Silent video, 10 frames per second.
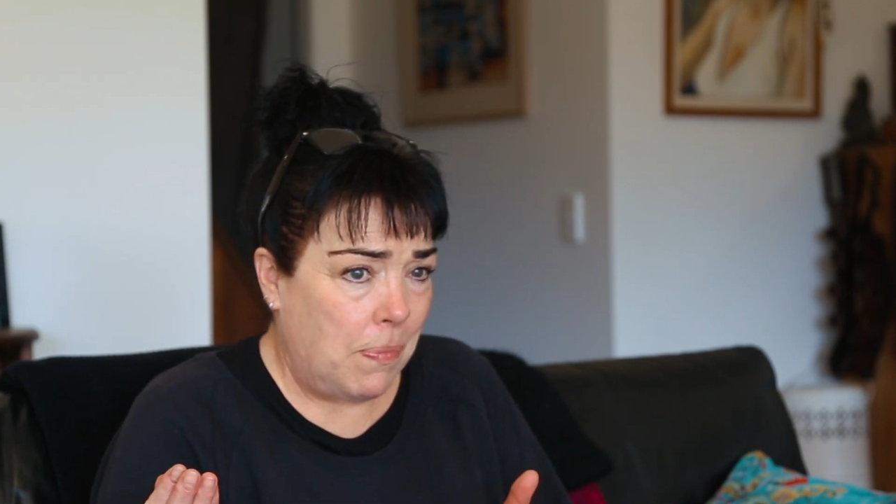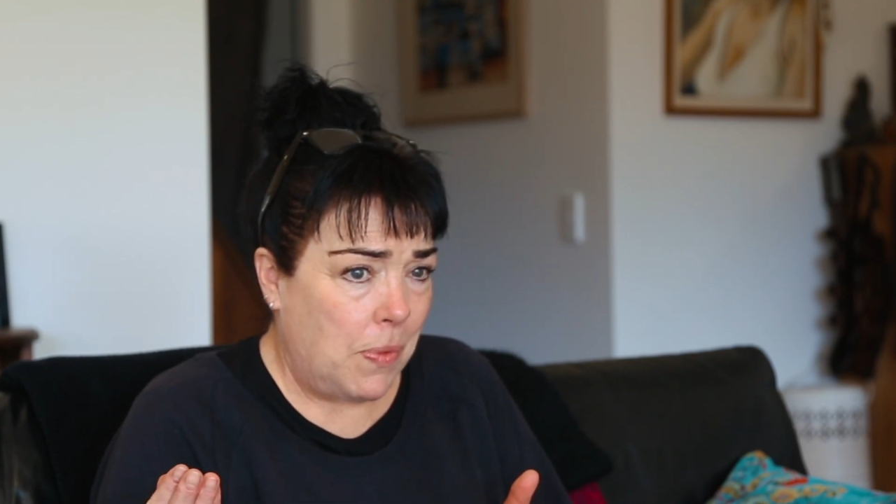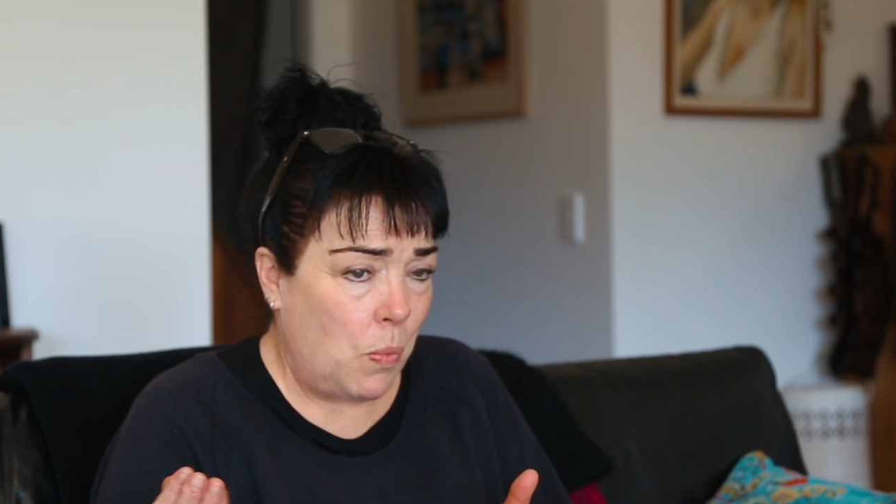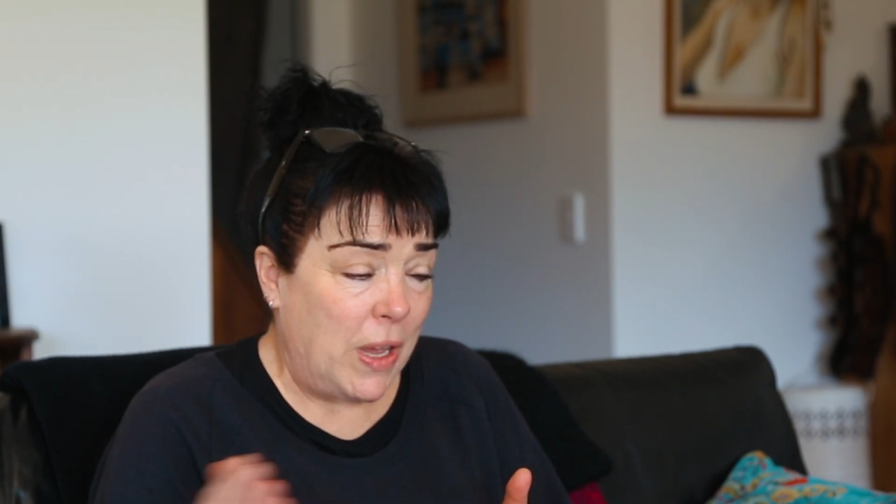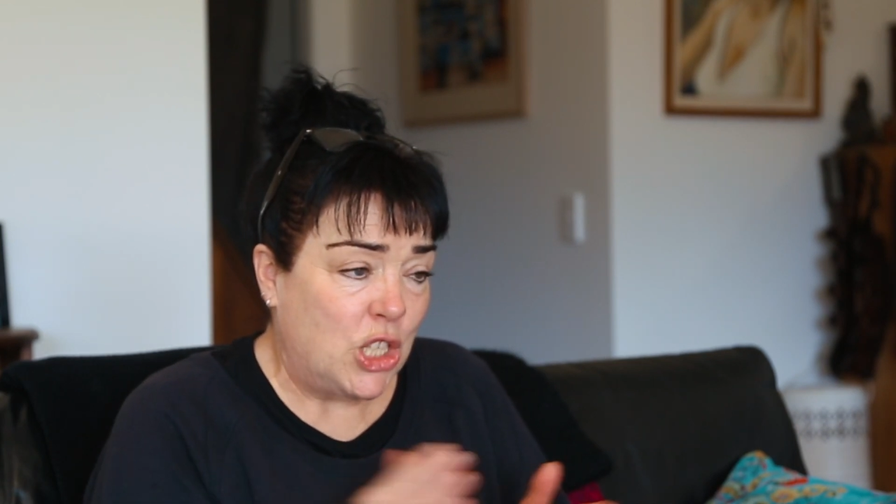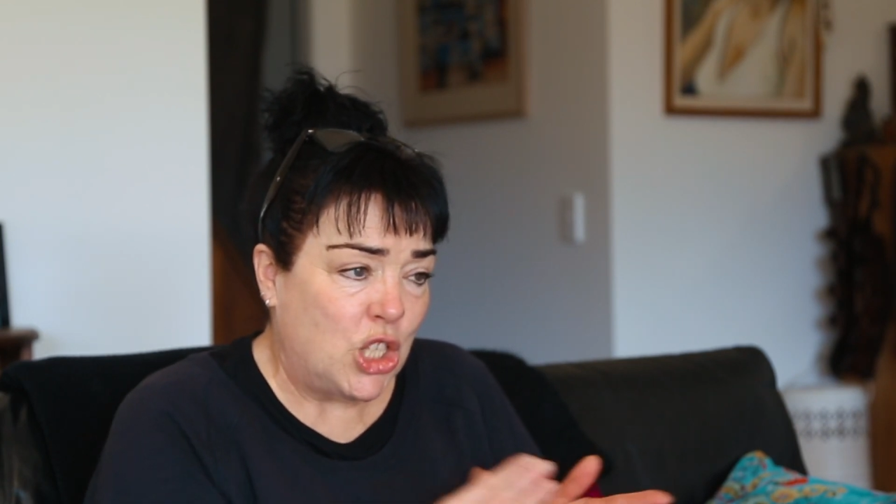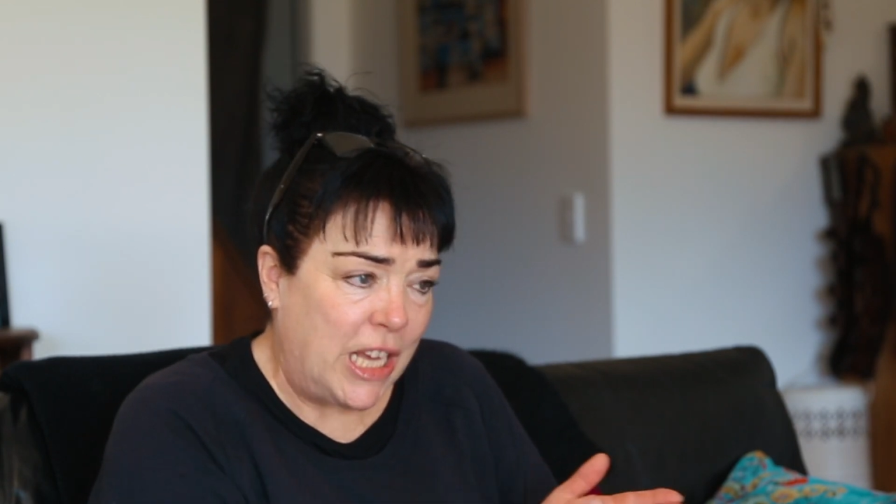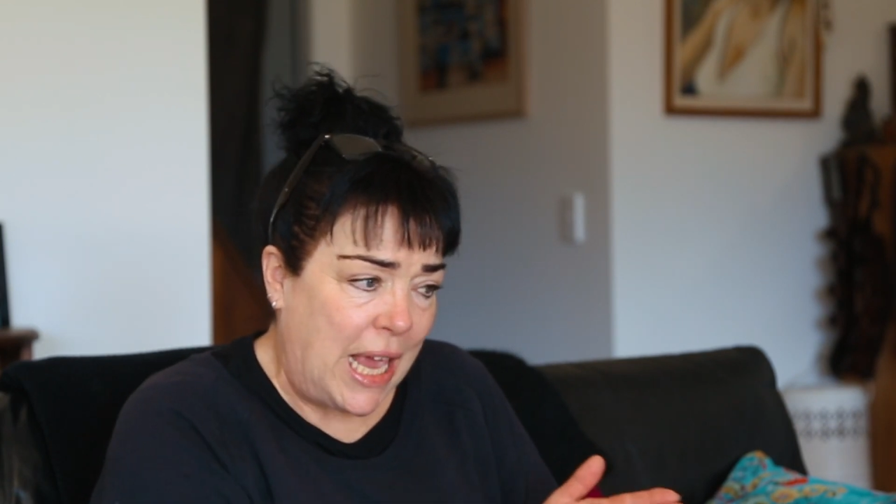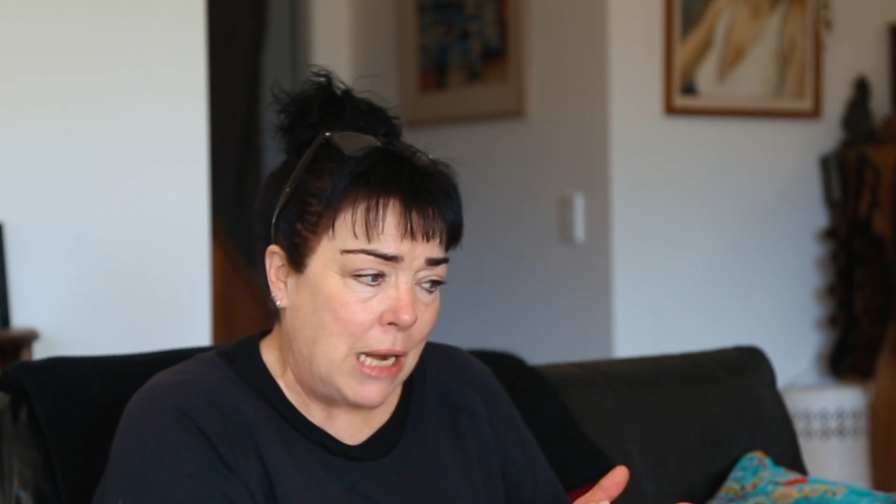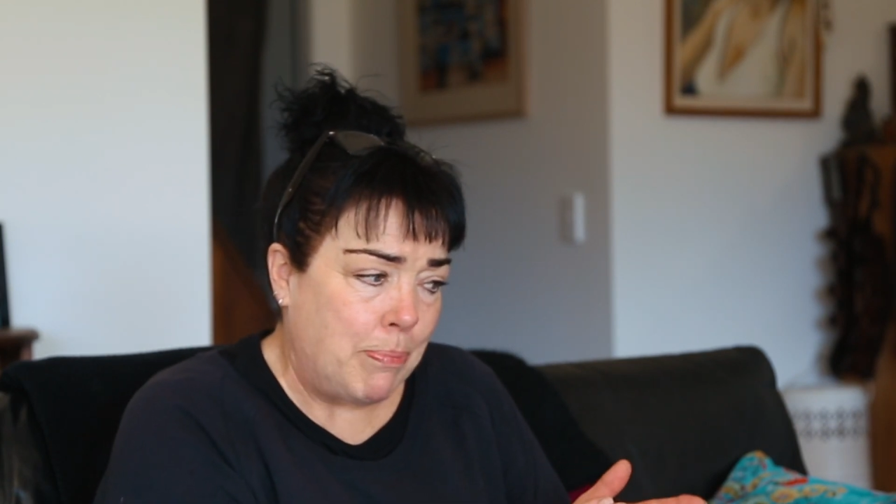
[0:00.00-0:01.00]
where she
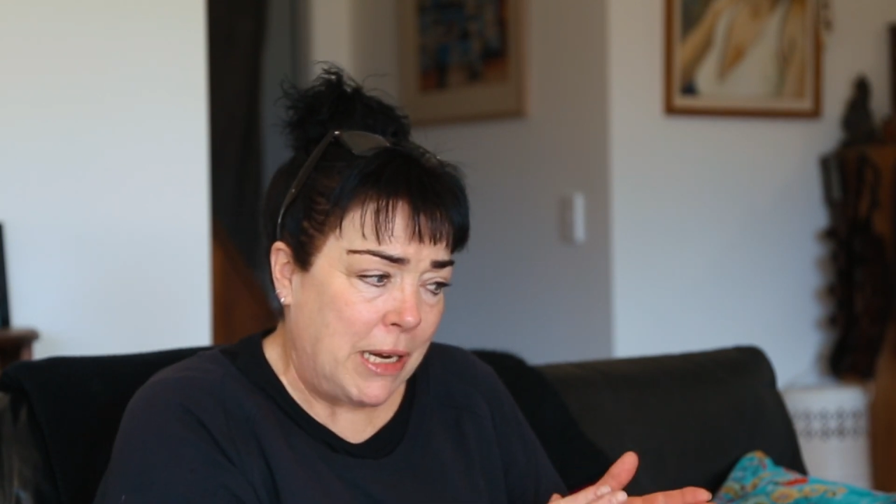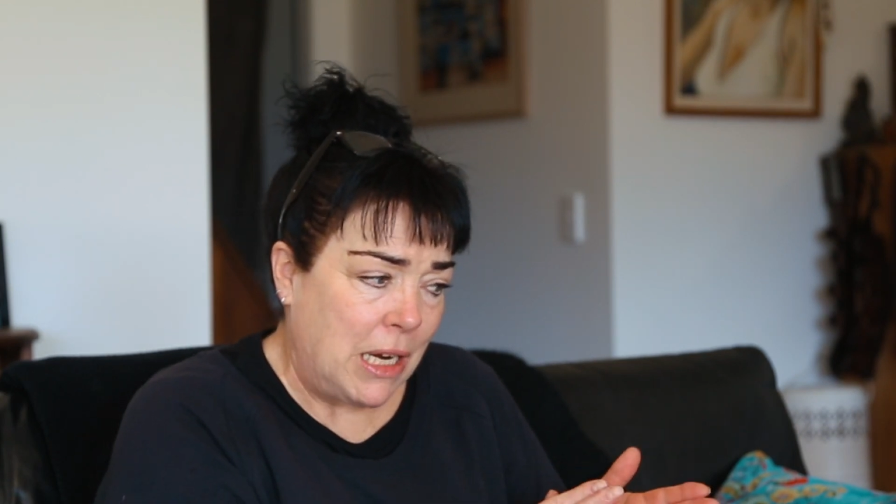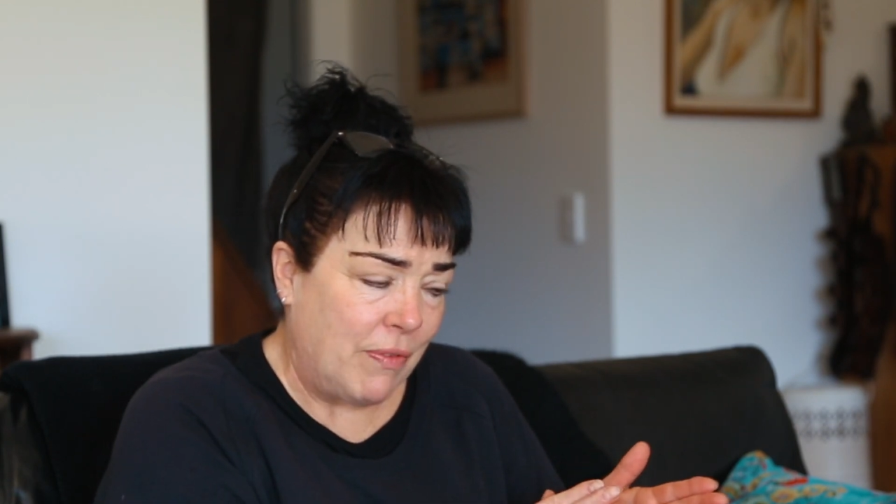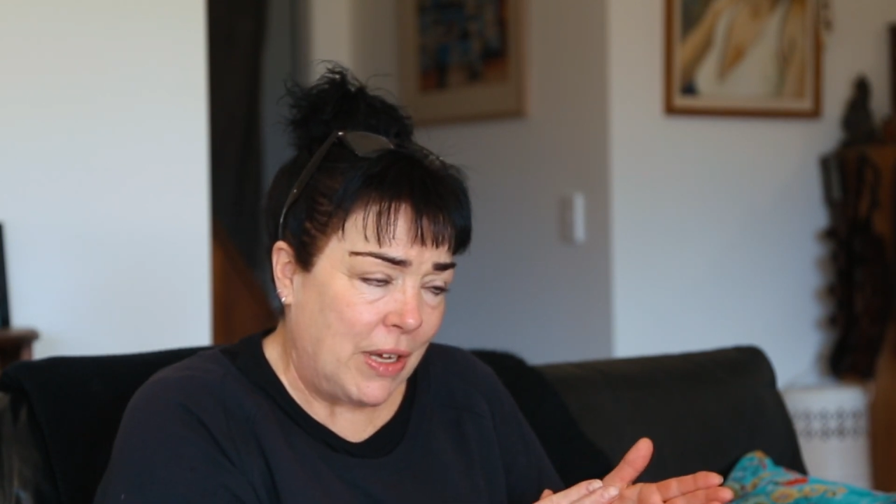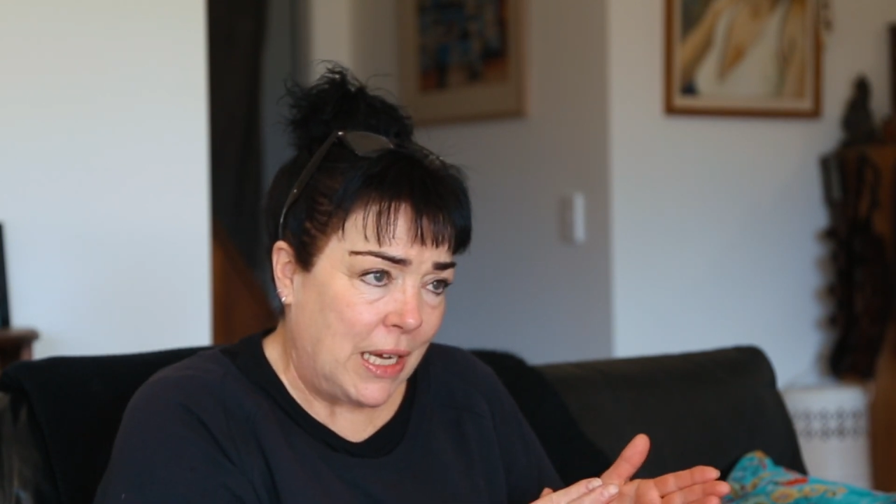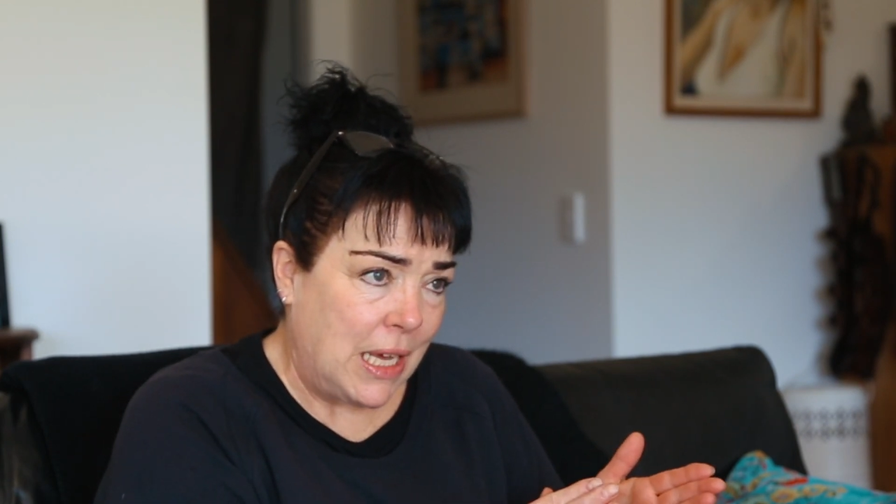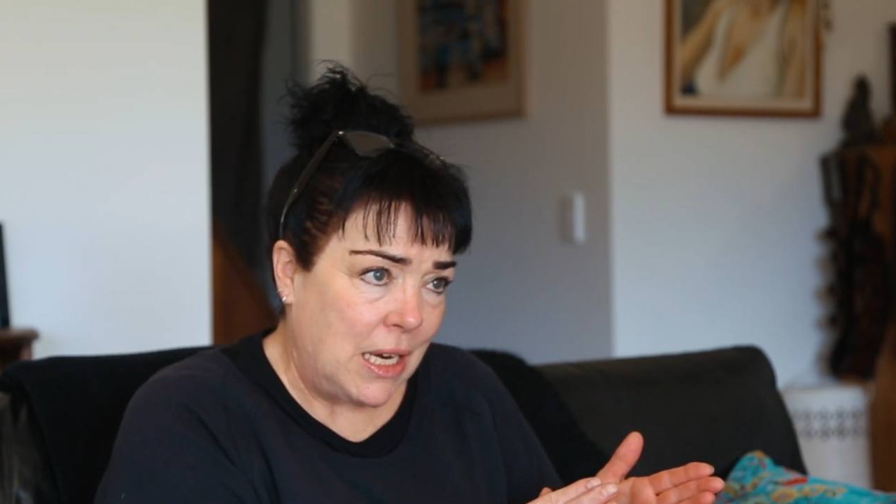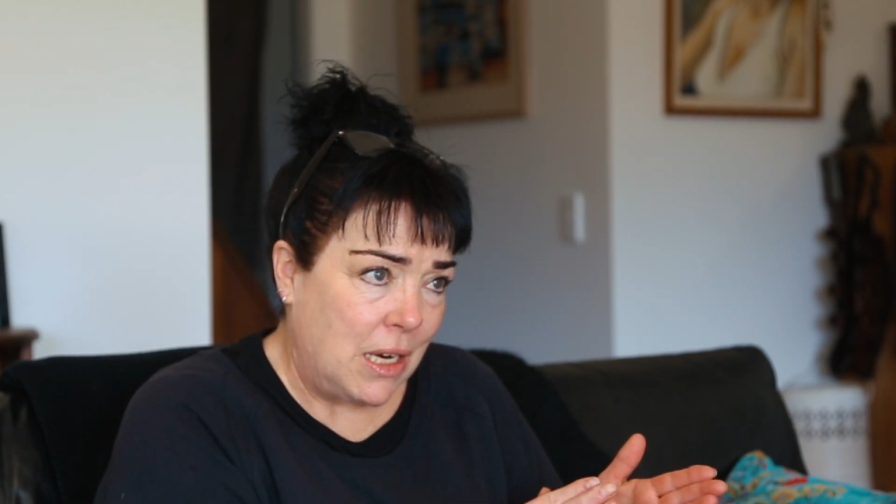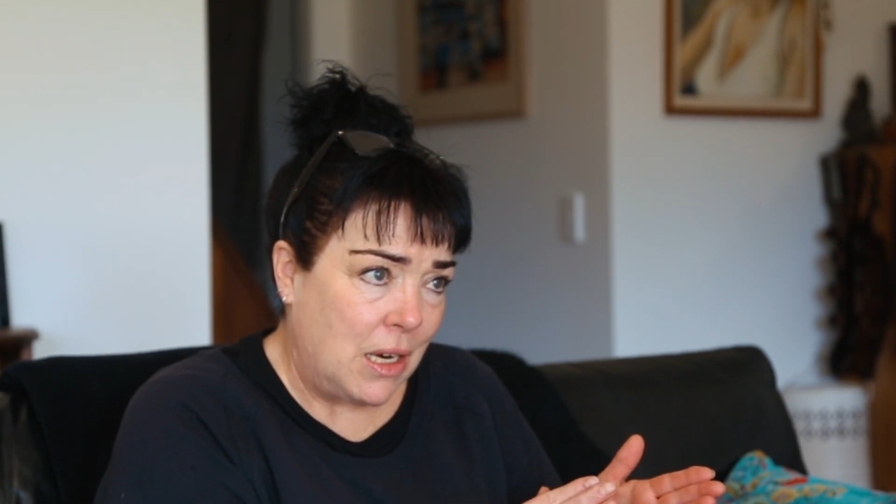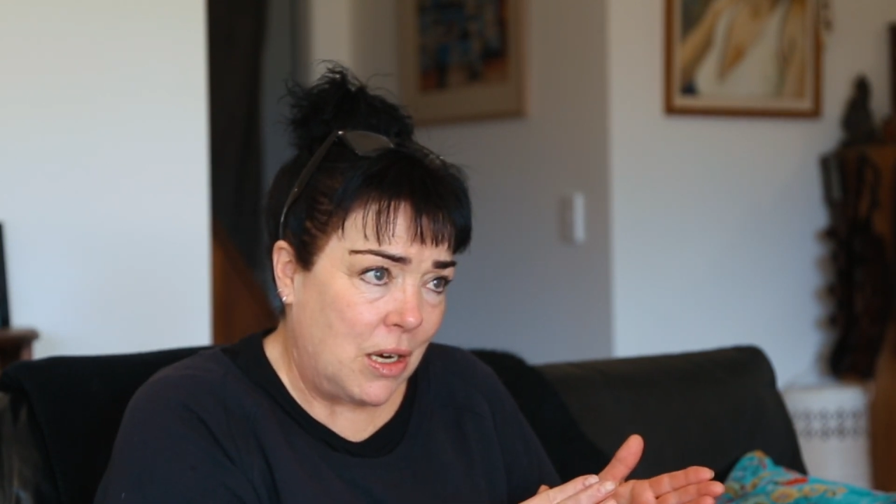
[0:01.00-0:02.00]
had been living in